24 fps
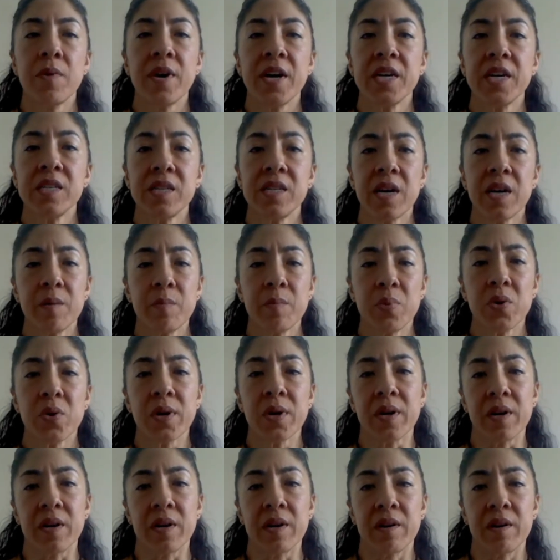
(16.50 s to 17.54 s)
Well, why is that
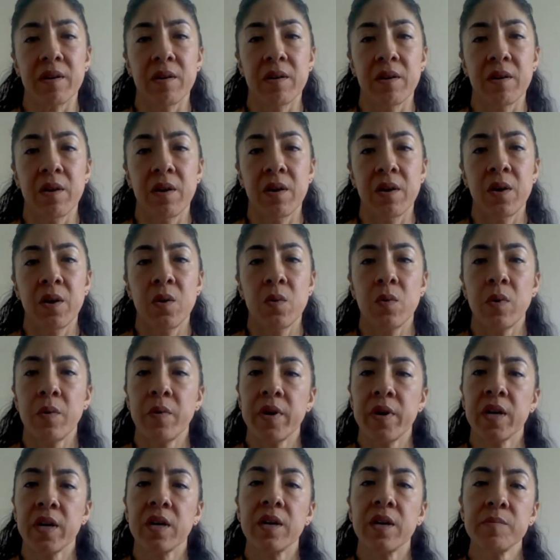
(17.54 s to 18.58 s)
important?
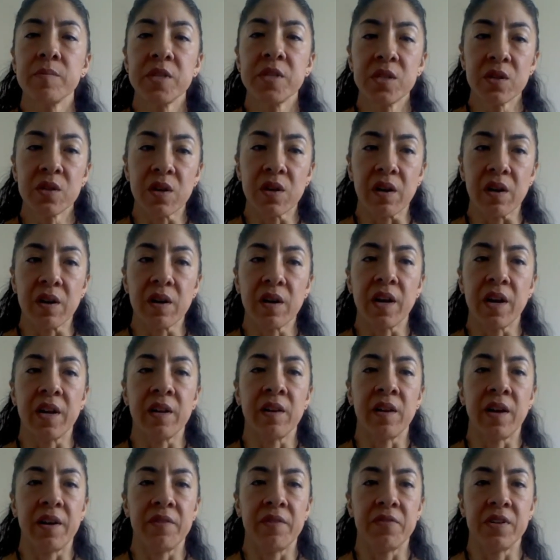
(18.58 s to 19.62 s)
Well, when it comes to
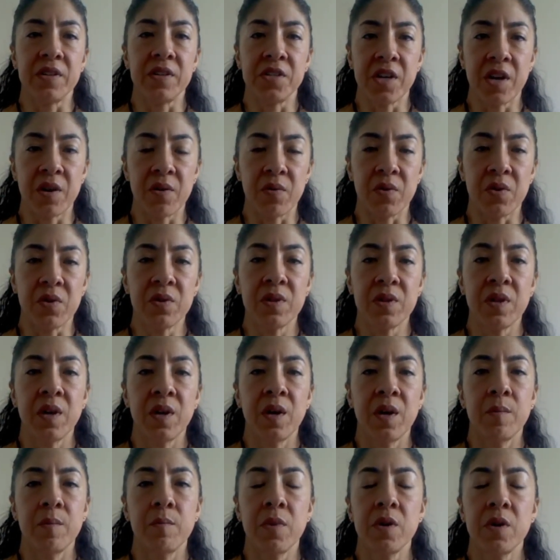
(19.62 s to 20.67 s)
art and life in general,